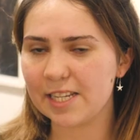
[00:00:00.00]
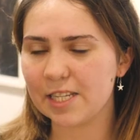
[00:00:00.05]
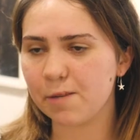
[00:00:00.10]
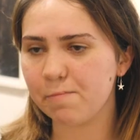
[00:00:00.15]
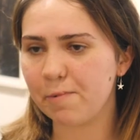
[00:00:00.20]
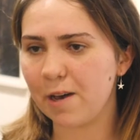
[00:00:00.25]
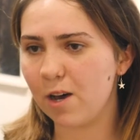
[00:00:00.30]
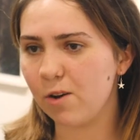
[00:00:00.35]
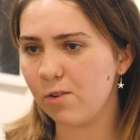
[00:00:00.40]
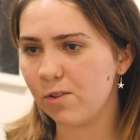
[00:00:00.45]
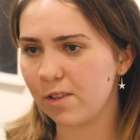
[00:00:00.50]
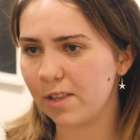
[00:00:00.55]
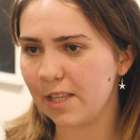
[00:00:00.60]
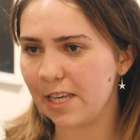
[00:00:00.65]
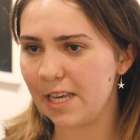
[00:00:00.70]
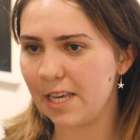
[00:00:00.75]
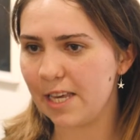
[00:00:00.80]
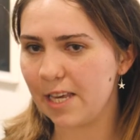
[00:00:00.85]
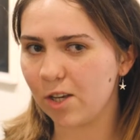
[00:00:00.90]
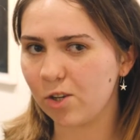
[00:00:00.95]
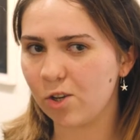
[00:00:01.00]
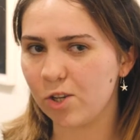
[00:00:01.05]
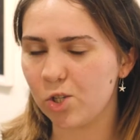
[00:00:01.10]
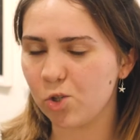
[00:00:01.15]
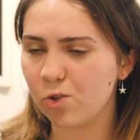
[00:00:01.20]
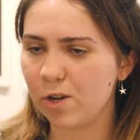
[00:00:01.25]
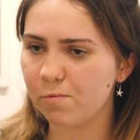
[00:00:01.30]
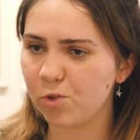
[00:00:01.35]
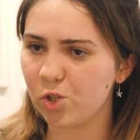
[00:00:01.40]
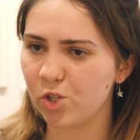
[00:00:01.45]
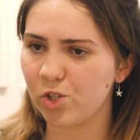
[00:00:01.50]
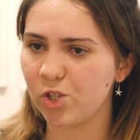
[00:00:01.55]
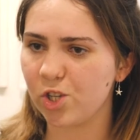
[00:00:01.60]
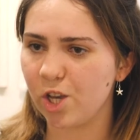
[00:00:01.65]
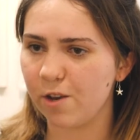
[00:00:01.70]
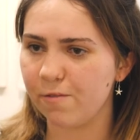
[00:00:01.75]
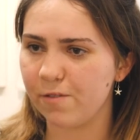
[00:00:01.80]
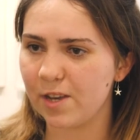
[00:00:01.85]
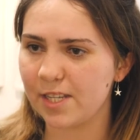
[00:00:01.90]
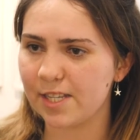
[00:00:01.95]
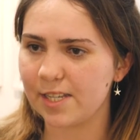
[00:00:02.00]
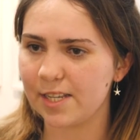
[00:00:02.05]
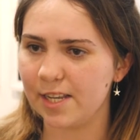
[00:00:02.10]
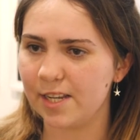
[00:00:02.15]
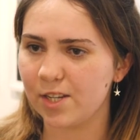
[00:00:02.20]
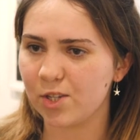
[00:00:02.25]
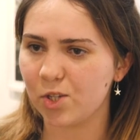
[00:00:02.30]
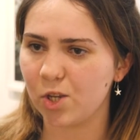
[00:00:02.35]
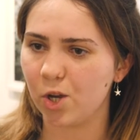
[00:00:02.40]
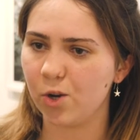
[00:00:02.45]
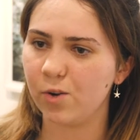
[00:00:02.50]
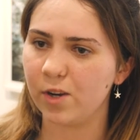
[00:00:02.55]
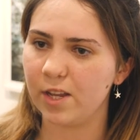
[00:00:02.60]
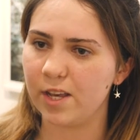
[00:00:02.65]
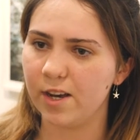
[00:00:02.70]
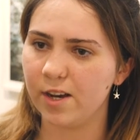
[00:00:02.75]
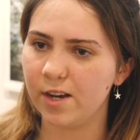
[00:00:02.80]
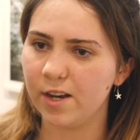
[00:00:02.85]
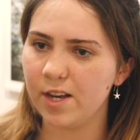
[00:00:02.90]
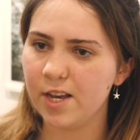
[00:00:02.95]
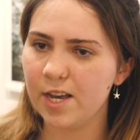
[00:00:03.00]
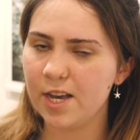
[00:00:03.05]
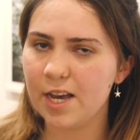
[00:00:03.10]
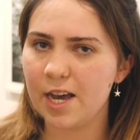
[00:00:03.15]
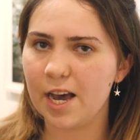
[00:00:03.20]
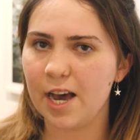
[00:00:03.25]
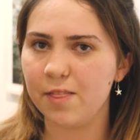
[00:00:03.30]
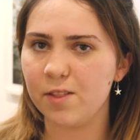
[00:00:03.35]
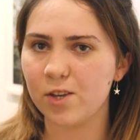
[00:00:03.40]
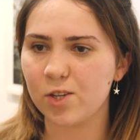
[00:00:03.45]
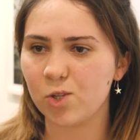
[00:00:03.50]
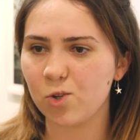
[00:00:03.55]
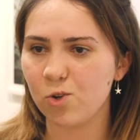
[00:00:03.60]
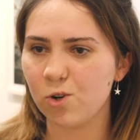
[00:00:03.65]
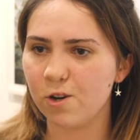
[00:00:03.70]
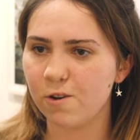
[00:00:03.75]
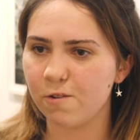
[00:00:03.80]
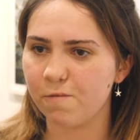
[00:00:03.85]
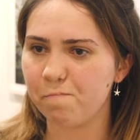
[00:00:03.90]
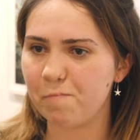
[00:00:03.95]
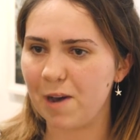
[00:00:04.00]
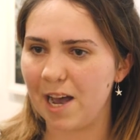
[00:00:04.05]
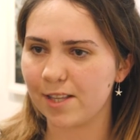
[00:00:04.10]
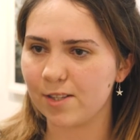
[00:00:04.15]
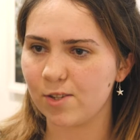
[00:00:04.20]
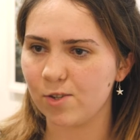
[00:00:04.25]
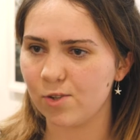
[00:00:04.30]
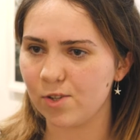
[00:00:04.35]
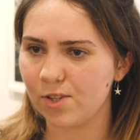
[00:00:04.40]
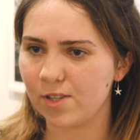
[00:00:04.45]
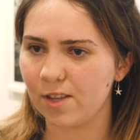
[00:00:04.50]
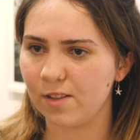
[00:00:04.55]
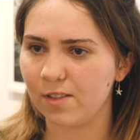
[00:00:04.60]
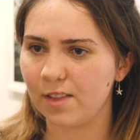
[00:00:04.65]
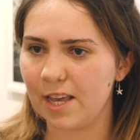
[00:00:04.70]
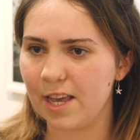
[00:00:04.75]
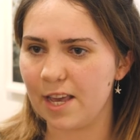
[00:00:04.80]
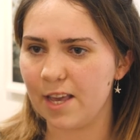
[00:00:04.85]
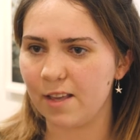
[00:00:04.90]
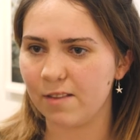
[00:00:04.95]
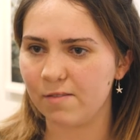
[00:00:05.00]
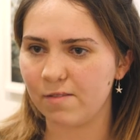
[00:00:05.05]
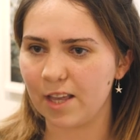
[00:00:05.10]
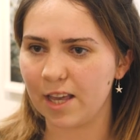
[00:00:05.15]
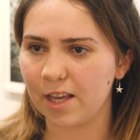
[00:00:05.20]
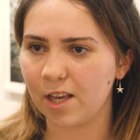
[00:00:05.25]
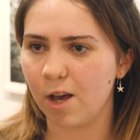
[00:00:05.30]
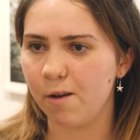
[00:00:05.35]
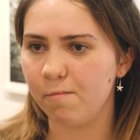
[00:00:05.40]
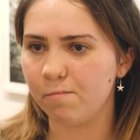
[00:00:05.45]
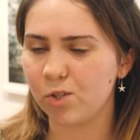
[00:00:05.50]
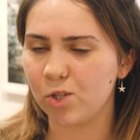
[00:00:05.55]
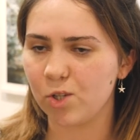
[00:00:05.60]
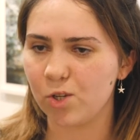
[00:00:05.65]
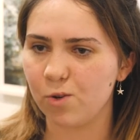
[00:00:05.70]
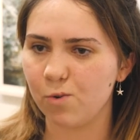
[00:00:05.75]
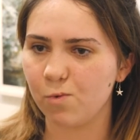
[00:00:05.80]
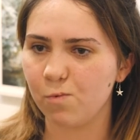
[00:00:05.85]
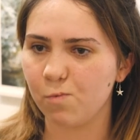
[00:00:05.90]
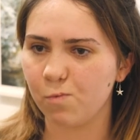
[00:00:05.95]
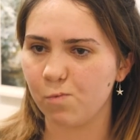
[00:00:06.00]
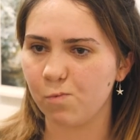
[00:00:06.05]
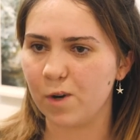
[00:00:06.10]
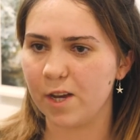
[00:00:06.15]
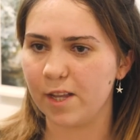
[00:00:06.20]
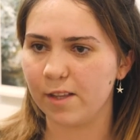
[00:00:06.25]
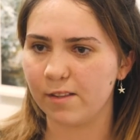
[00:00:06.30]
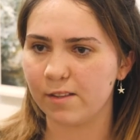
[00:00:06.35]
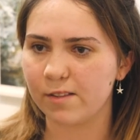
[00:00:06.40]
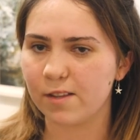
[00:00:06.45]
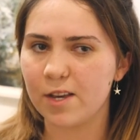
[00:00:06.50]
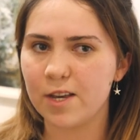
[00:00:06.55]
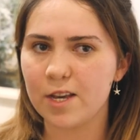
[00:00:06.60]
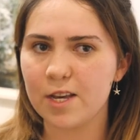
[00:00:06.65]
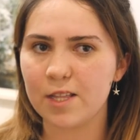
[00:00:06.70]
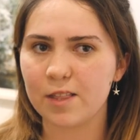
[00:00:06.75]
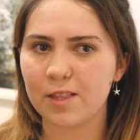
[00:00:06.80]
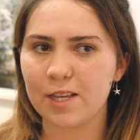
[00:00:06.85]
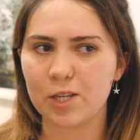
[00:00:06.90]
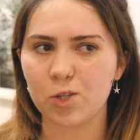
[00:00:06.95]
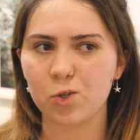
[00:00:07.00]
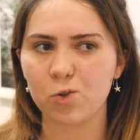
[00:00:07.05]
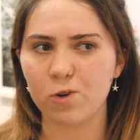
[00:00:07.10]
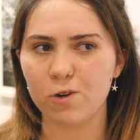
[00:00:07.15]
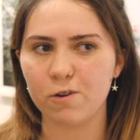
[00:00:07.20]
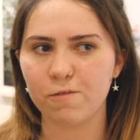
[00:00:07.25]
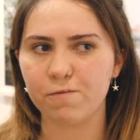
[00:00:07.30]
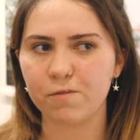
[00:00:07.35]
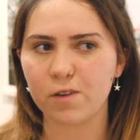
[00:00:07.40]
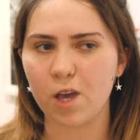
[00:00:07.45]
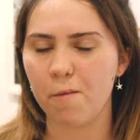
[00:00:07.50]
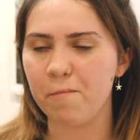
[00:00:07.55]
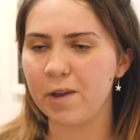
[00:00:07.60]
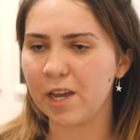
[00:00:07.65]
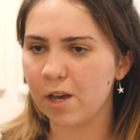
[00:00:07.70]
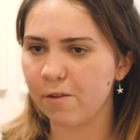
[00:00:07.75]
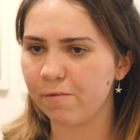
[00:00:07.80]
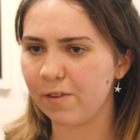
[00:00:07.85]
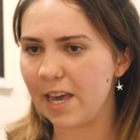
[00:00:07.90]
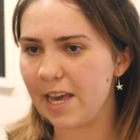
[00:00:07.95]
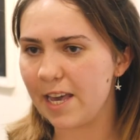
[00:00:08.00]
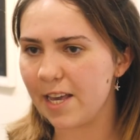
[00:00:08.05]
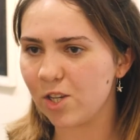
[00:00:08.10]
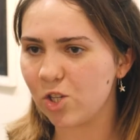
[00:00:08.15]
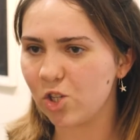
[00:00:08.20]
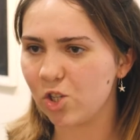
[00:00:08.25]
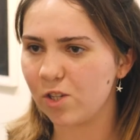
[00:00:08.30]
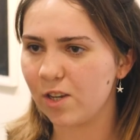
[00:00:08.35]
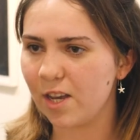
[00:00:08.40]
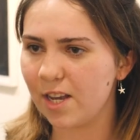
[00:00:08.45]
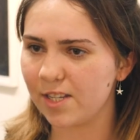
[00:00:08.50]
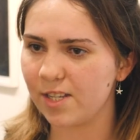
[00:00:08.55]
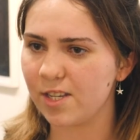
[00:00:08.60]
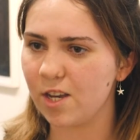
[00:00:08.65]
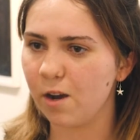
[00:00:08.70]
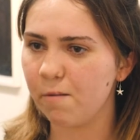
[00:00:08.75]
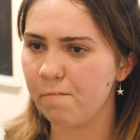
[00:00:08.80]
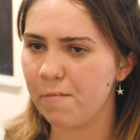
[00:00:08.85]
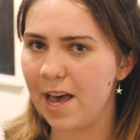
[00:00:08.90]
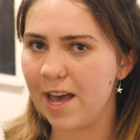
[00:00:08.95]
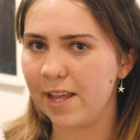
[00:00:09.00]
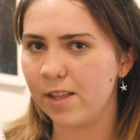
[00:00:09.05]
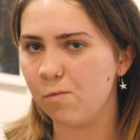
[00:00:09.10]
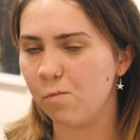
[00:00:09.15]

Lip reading: it's about the conscription service in Estonia and the sort of battles that they come to when they're sort of coming of age as young men